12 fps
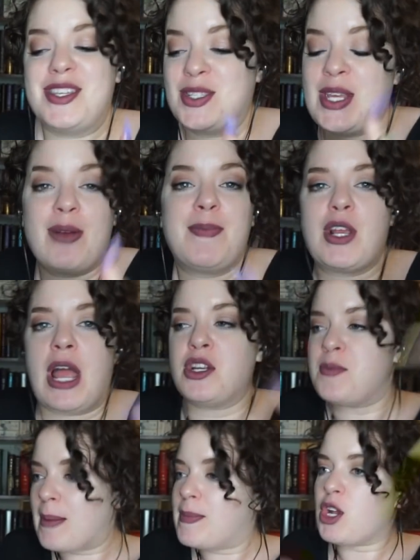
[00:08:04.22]
This is how I, pic I,
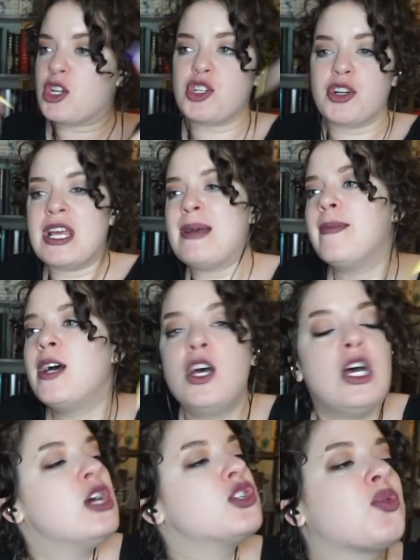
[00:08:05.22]
I, pictured him
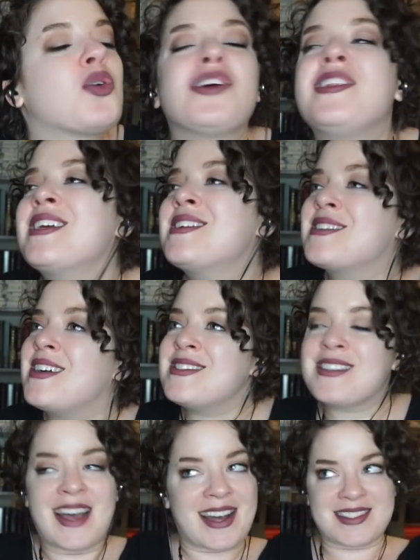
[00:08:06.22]
twirling his
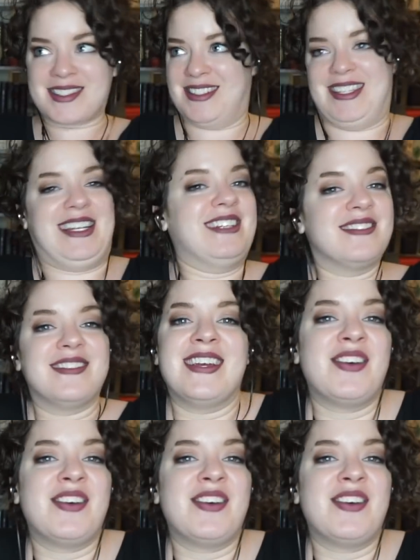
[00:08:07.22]
guns constantly